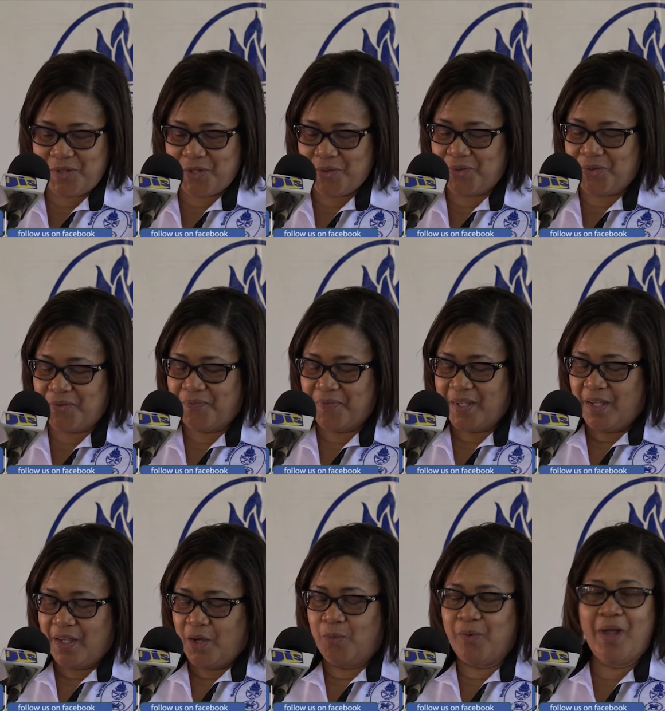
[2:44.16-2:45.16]
you.
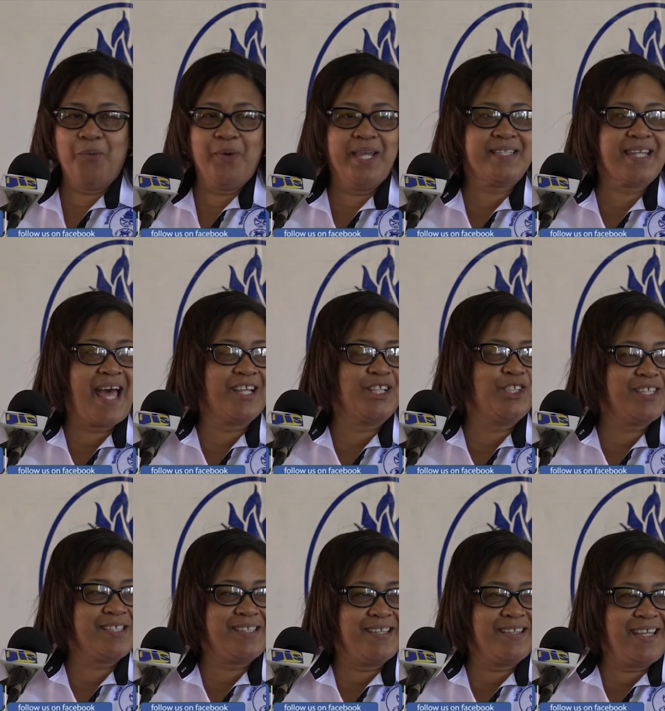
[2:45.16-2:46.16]
We await
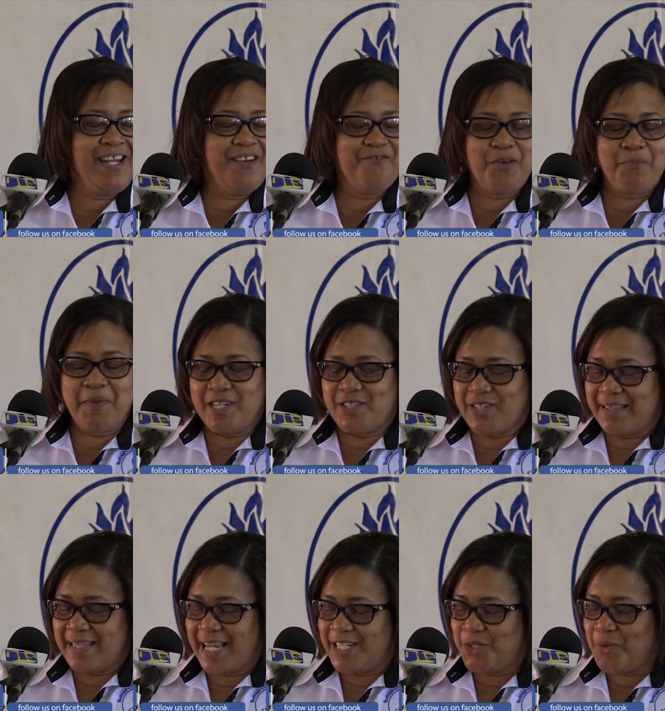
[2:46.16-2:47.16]
anxiously the
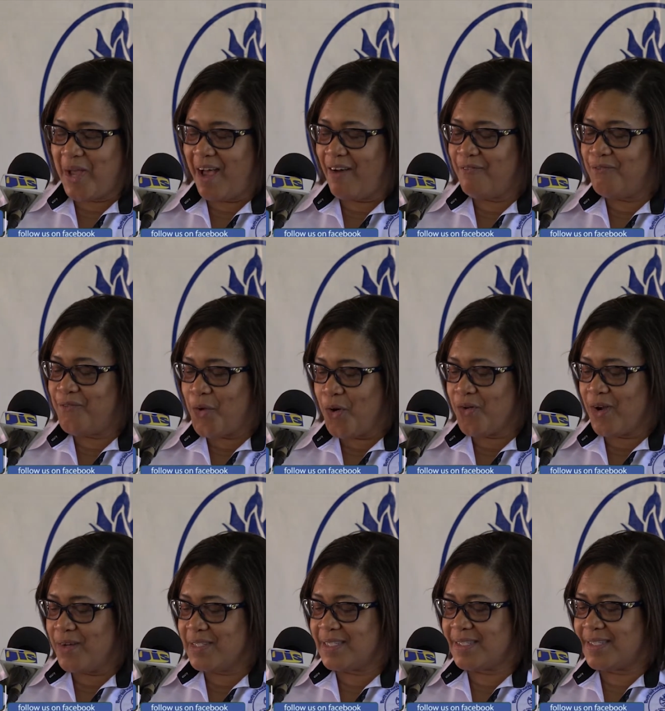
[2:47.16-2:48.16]
information that you have for
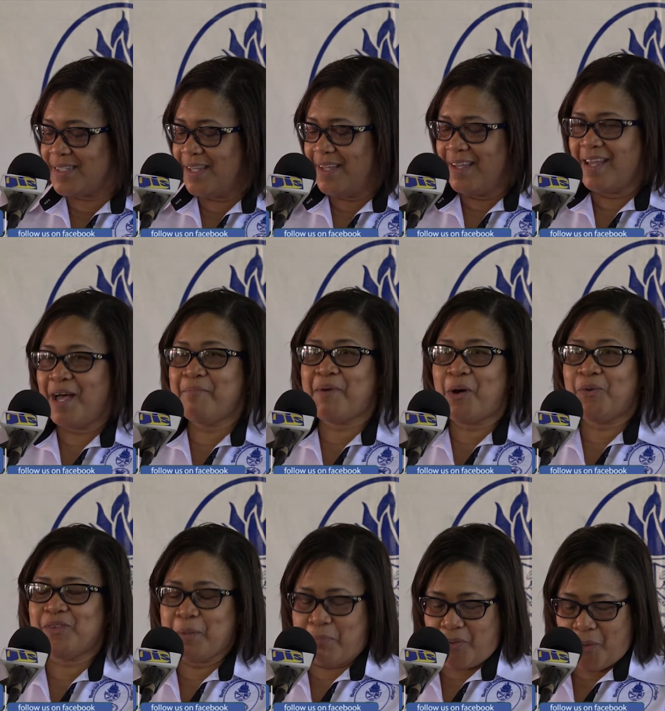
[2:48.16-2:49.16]
us
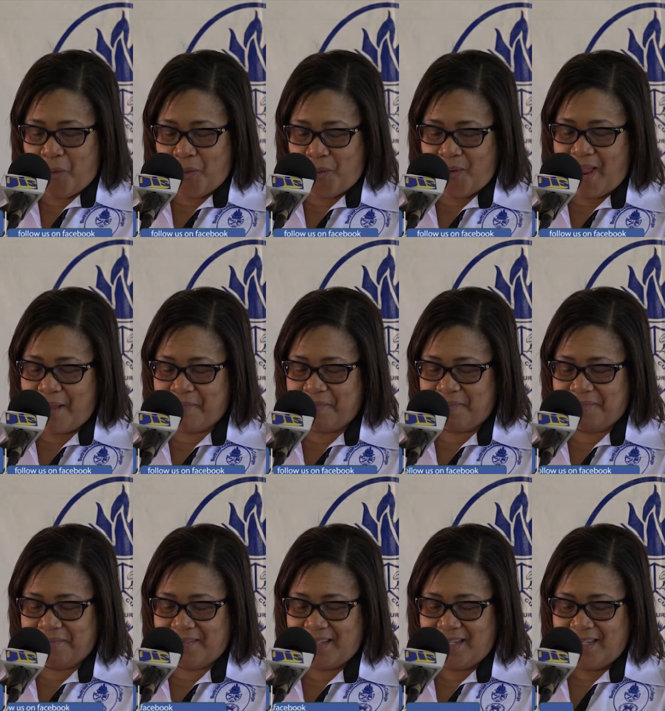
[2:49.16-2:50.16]
about the program.
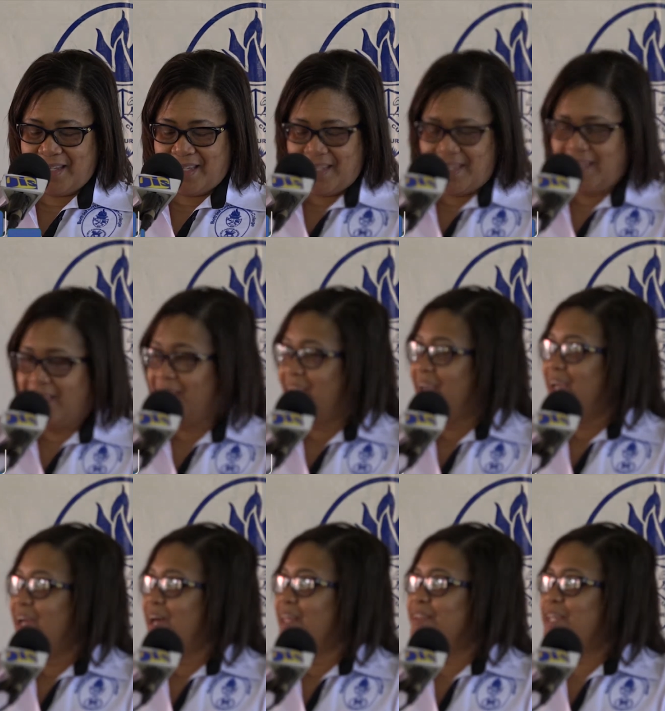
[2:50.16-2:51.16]

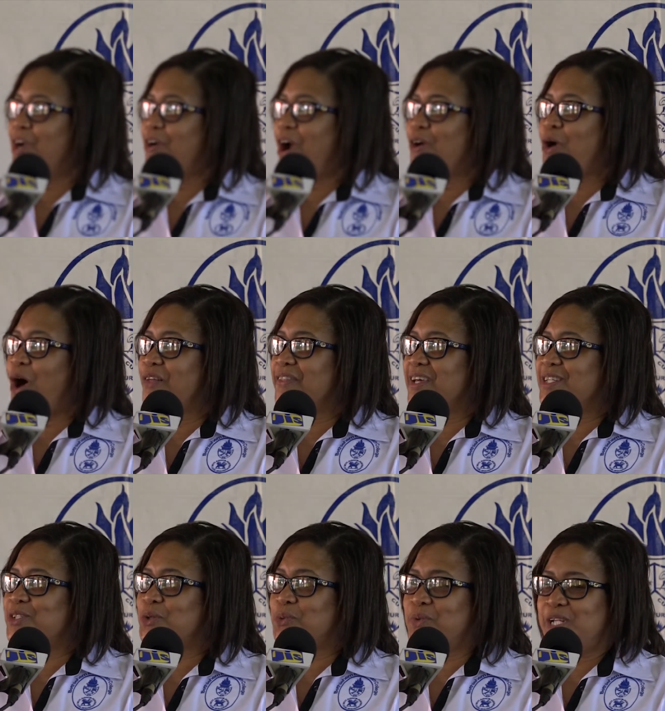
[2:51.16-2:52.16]
There are
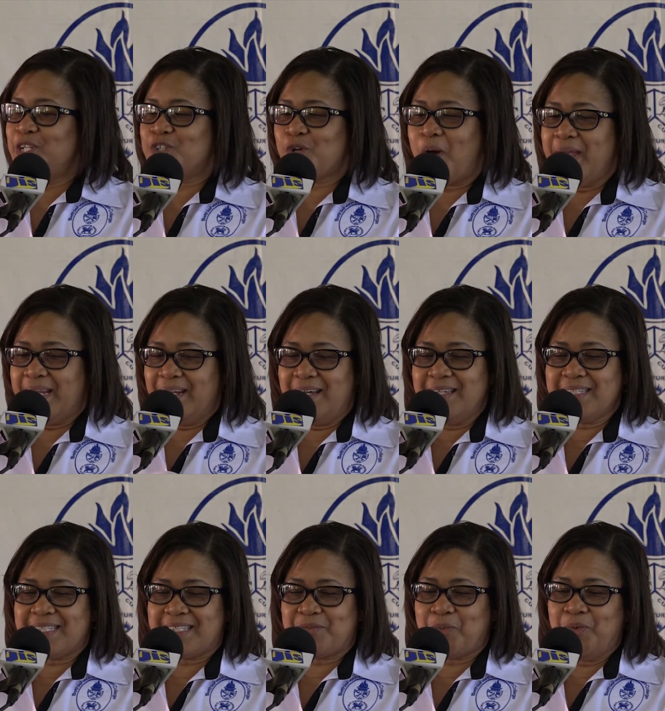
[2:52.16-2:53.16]
others who will join
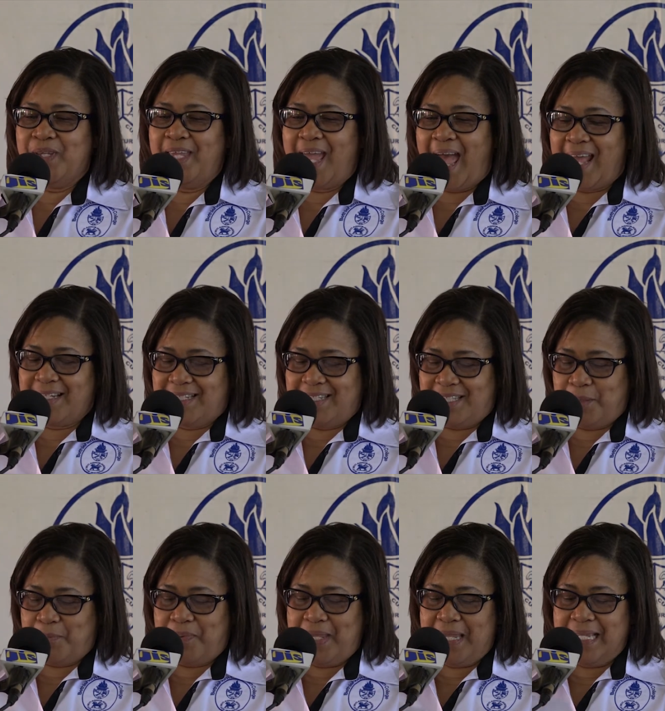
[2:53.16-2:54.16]
us. We
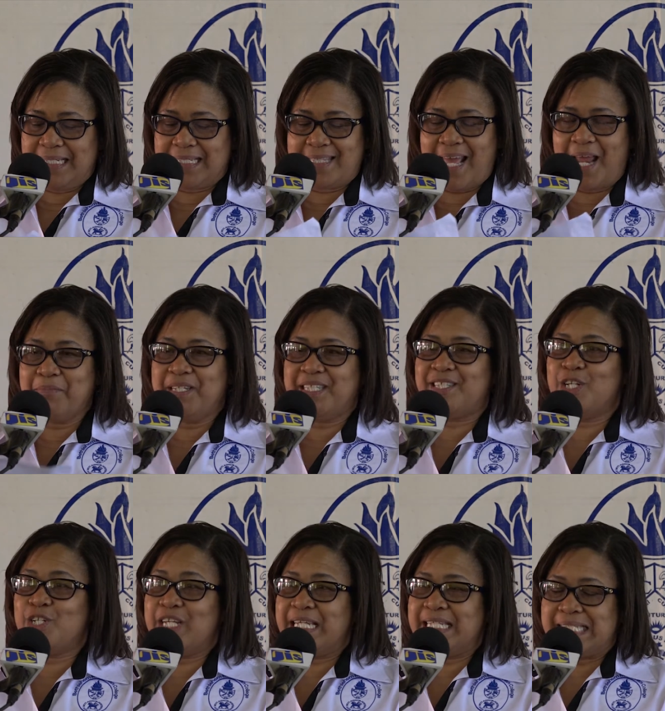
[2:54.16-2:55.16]
anticipate that
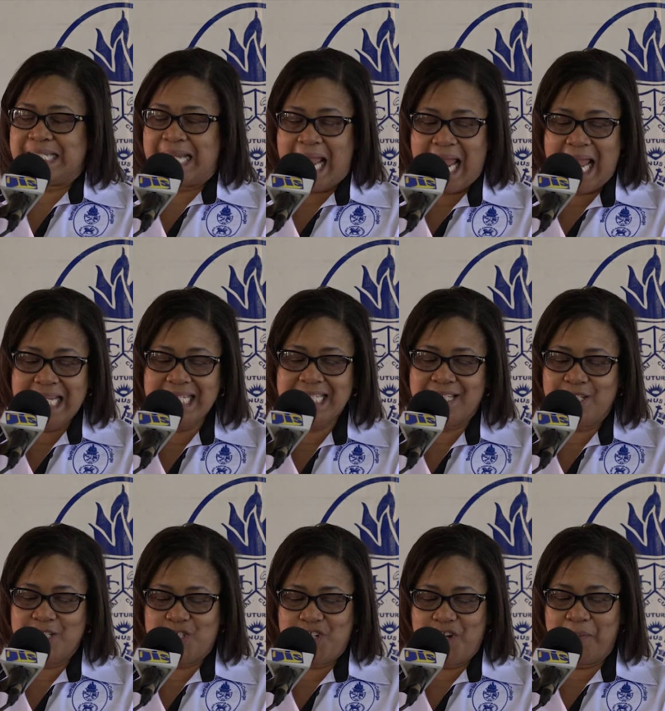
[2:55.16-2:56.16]
Mr. Jason
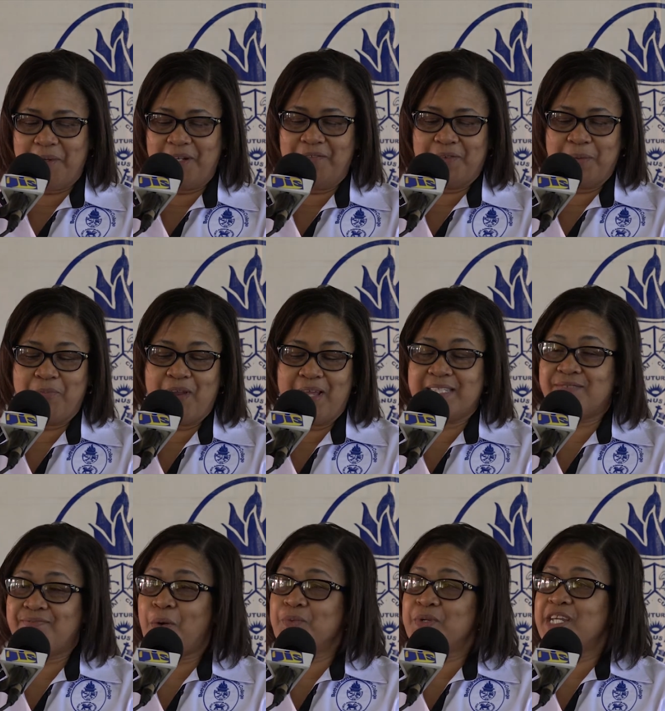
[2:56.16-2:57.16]
Hensel, chairman of the Breads
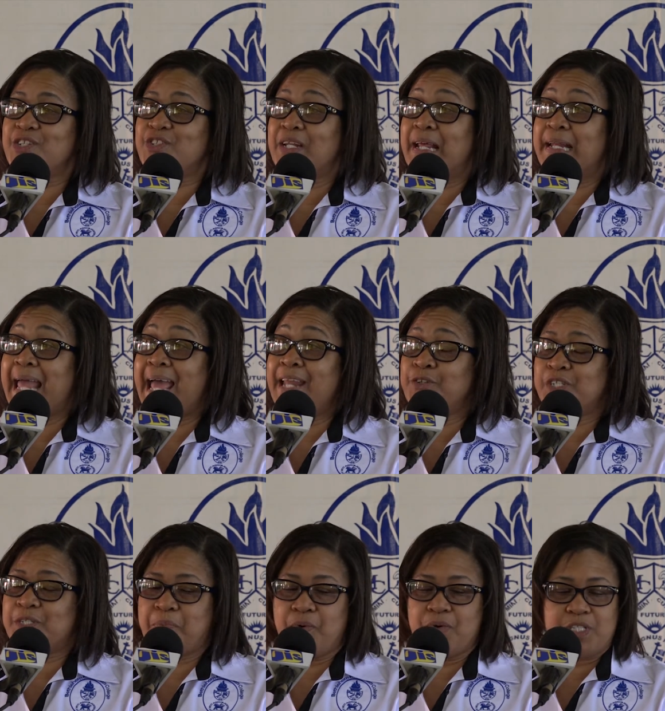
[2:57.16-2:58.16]
Foundation and
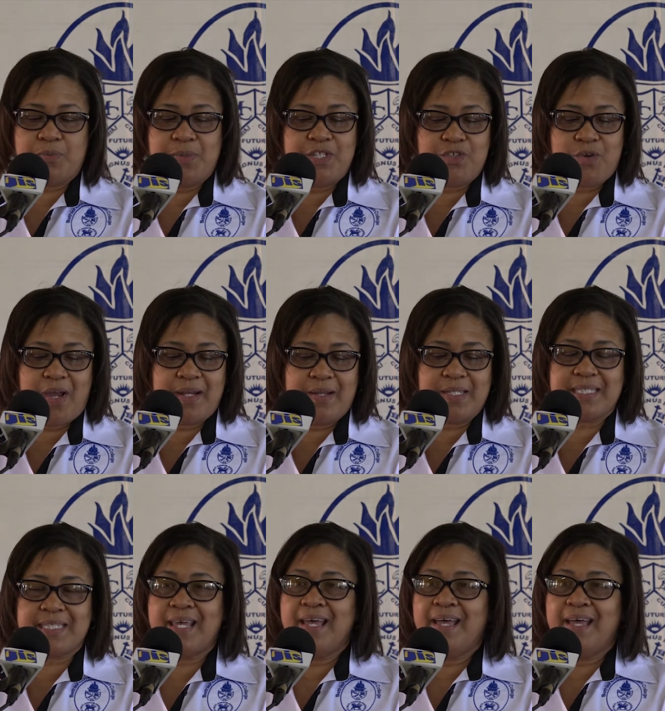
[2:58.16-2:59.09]
EduSports, will join us,